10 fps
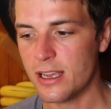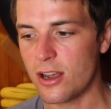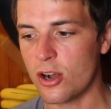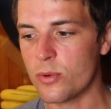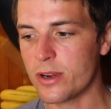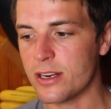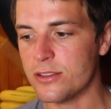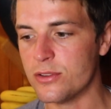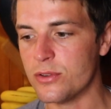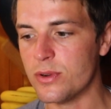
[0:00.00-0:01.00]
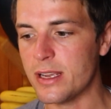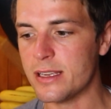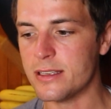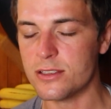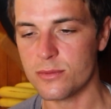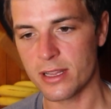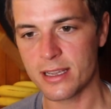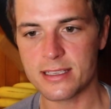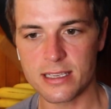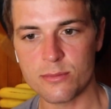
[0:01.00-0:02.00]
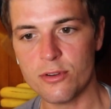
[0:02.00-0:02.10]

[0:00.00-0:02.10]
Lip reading: all we're going to do is, like I said,